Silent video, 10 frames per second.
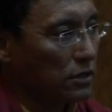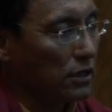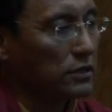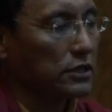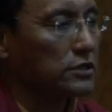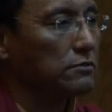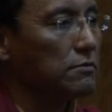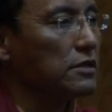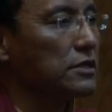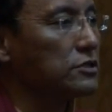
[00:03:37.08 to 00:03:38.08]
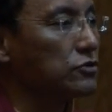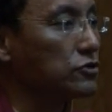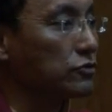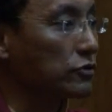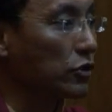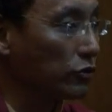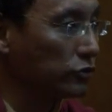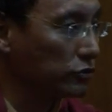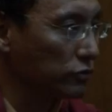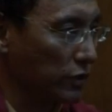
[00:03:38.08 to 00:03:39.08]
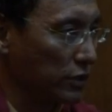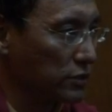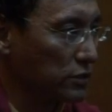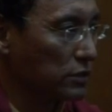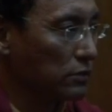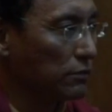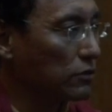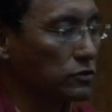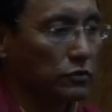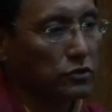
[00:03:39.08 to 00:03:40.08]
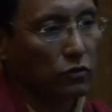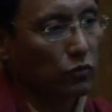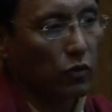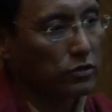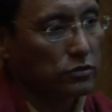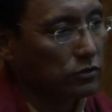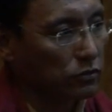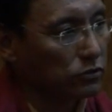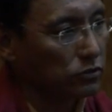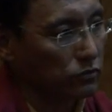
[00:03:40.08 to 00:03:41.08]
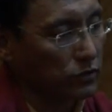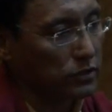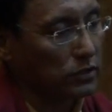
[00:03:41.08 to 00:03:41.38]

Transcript: It doesn't mean that you should go through it, because we don't want to go through it.